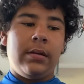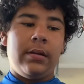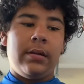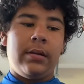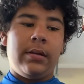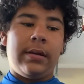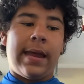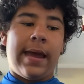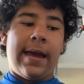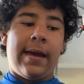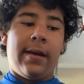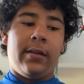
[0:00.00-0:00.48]

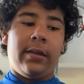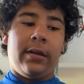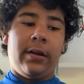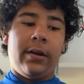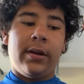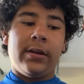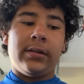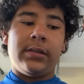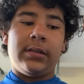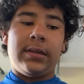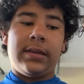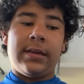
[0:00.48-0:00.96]
Now,
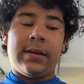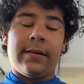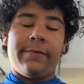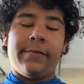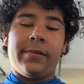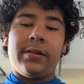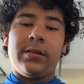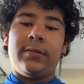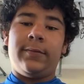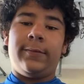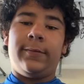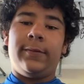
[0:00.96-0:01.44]
there's a
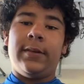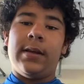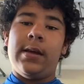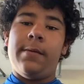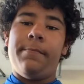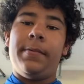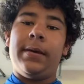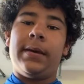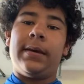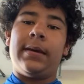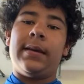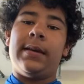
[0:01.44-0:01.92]
difference.
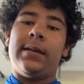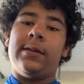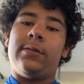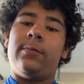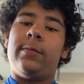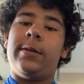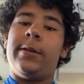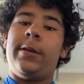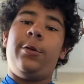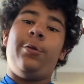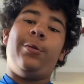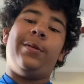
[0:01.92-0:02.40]
Flipping is
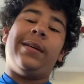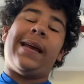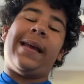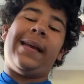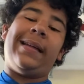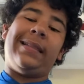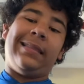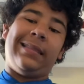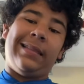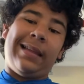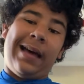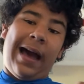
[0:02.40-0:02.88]
when you take
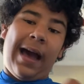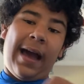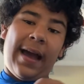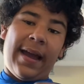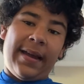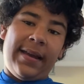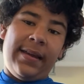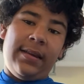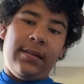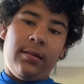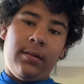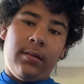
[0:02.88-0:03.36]

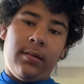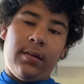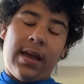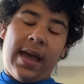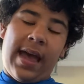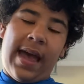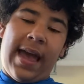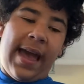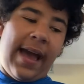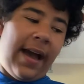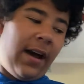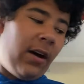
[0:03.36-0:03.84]
line
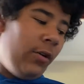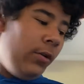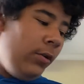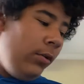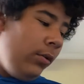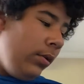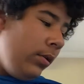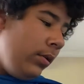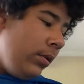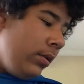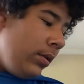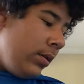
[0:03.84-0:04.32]
out
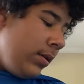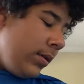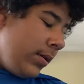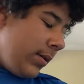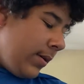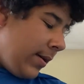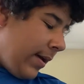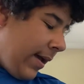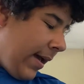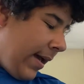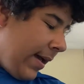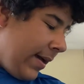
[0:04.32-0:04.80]

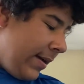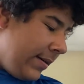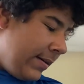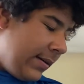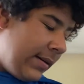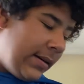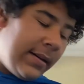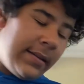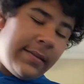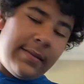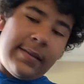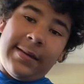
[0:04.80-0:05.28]
and
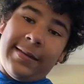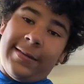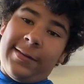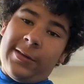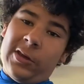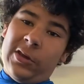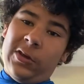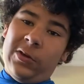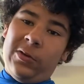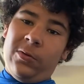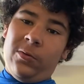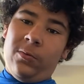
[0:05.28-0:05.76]
then
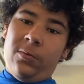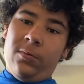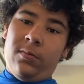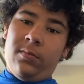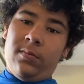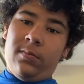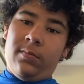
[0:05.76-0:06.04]
you